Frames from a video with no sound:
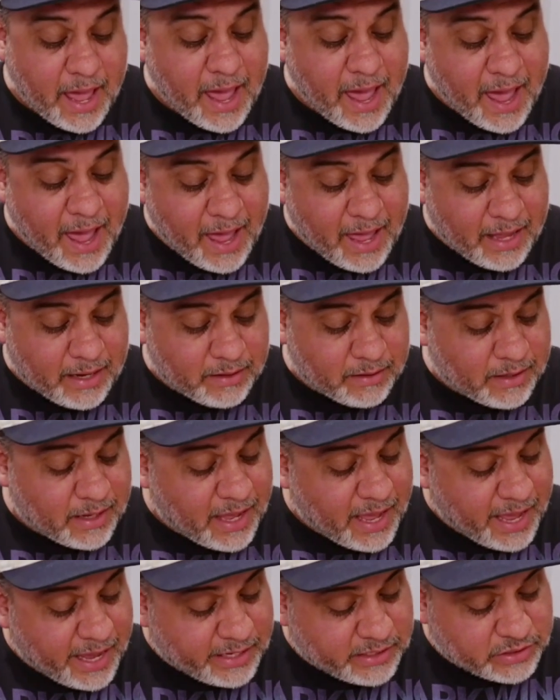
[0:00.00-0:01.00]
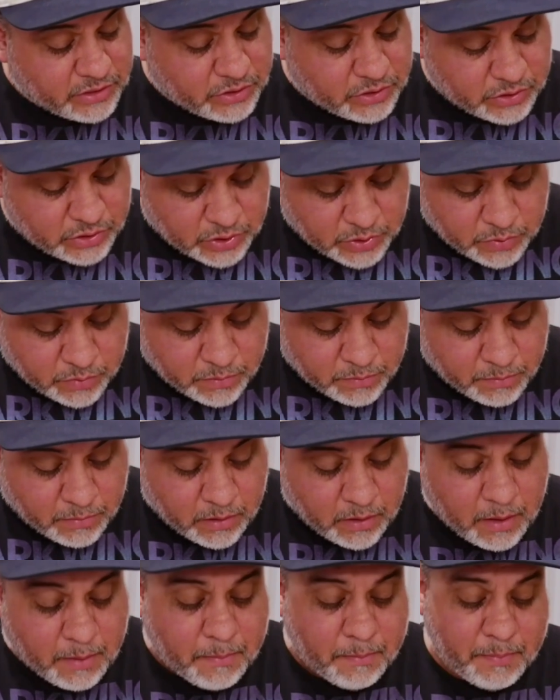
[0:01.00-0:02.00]
and as
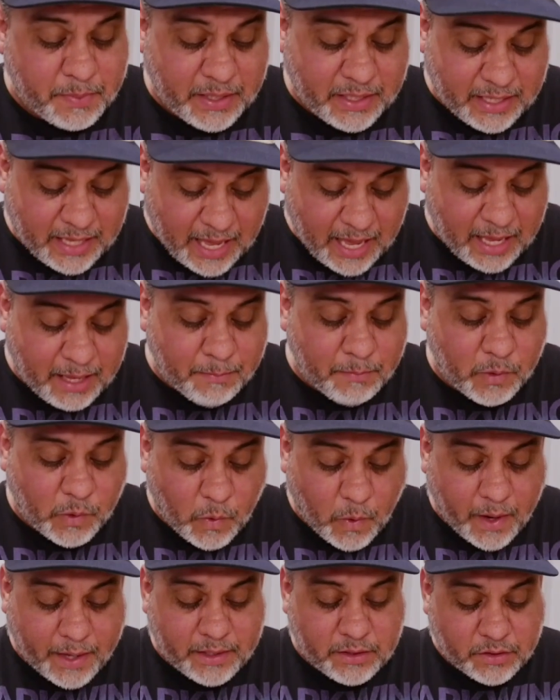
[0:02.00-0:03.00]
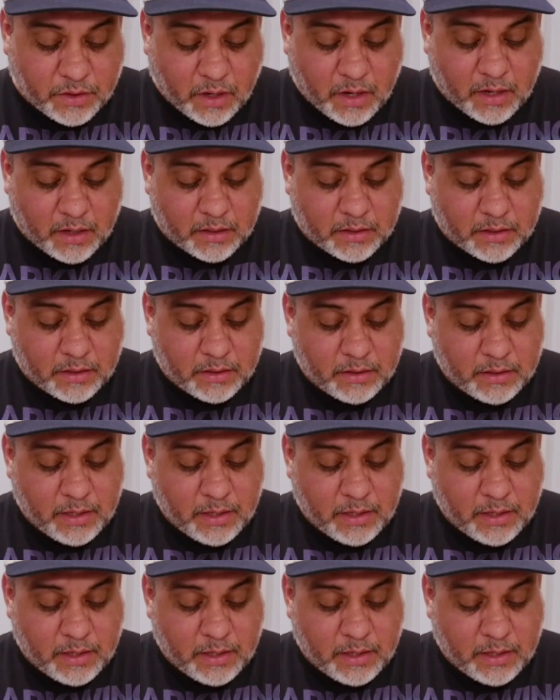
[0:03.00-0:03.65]
soon became quite dark,